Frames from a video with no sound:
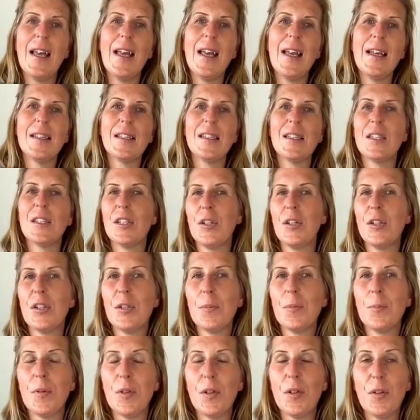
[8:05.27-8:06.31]
it's
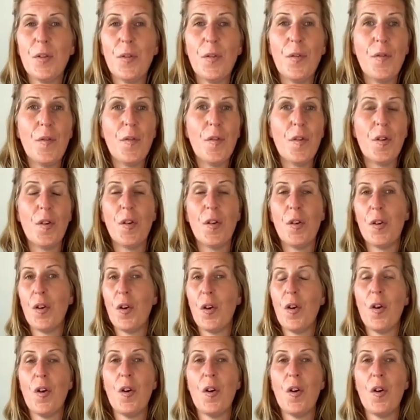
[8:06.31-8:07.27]
suitable for